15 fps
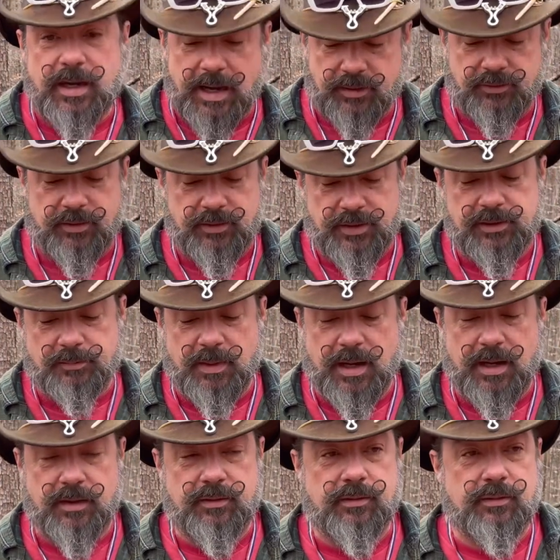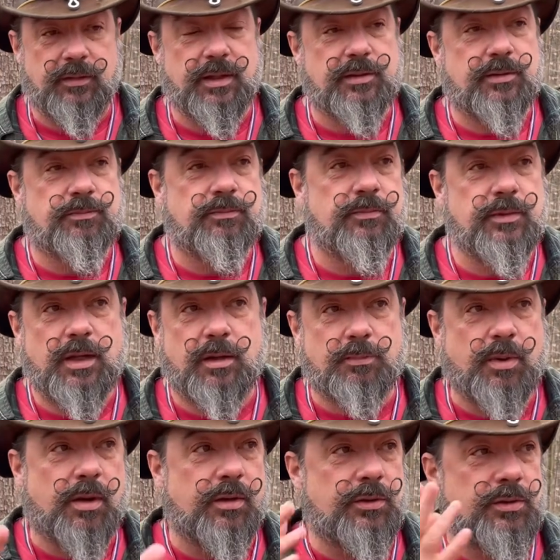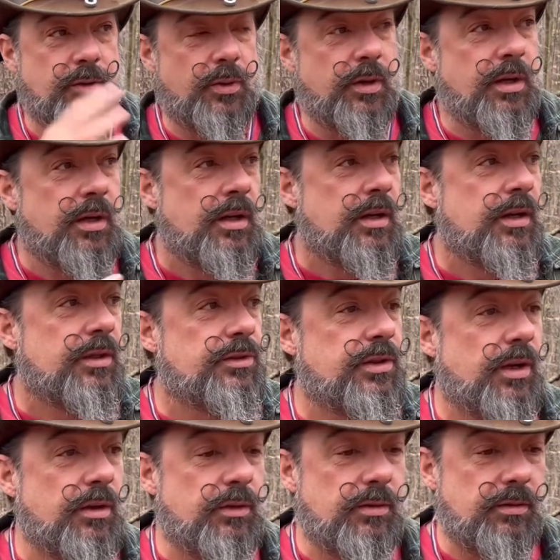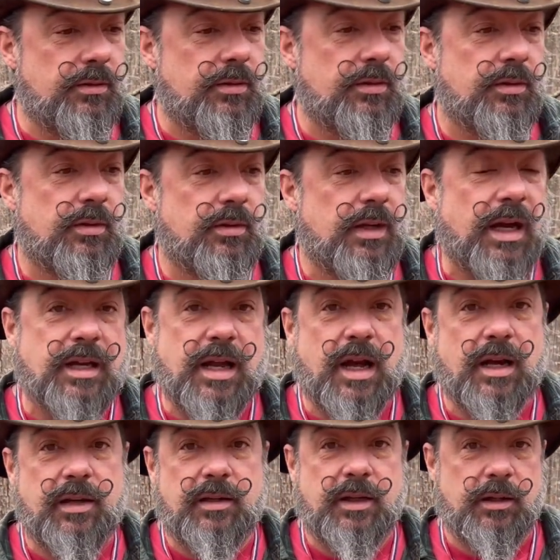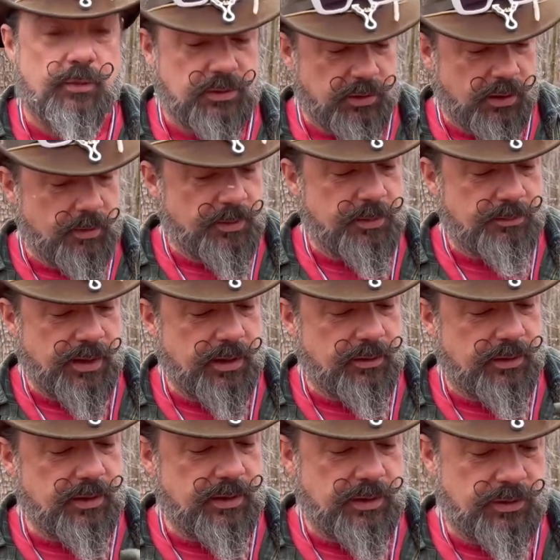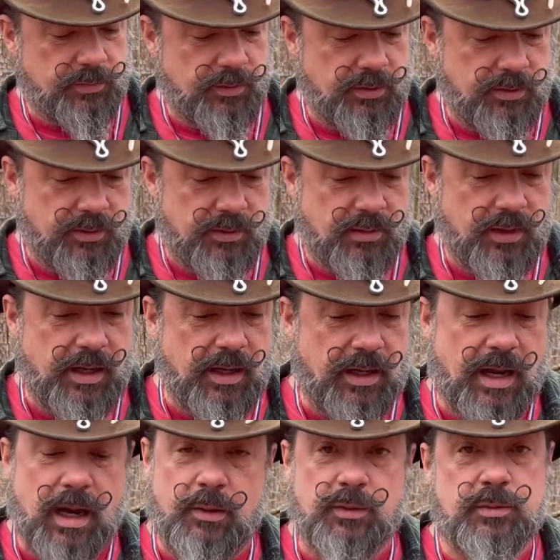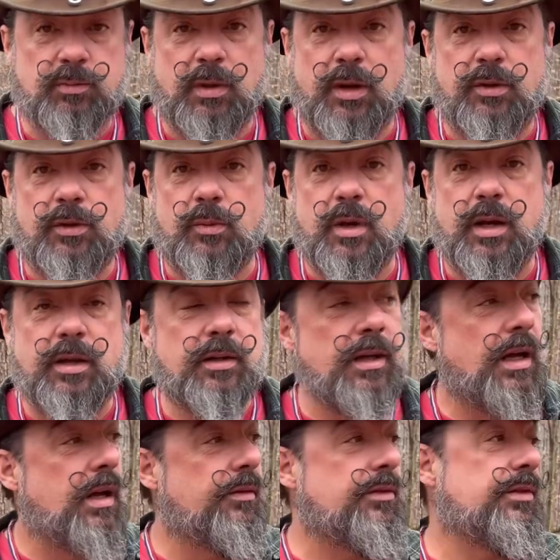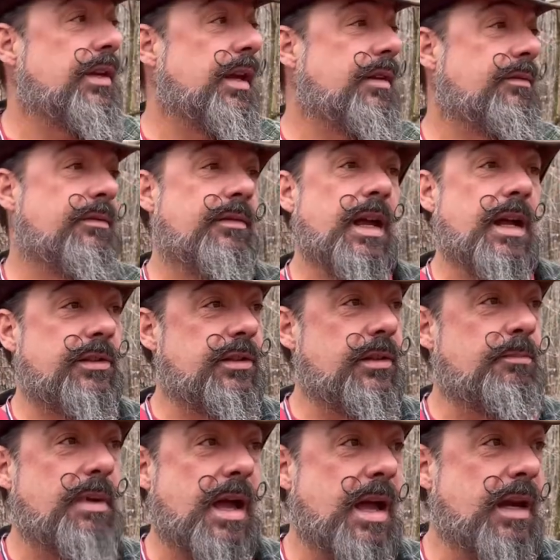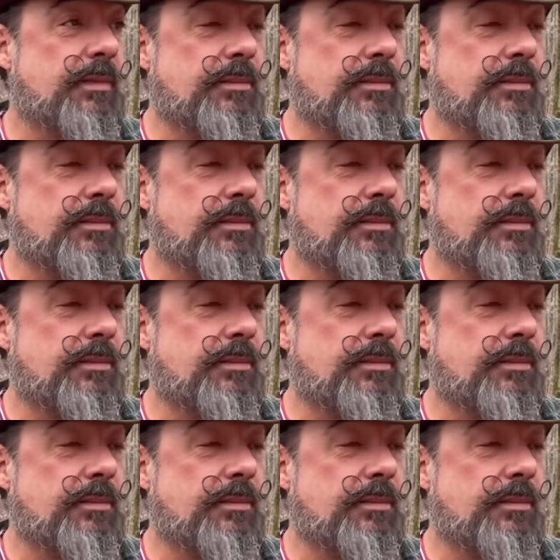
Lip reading: actually this bag. That's another part of the story. So I got it, and it was a little bit bigger than this one, and I was blown away. I was like, that's the bag,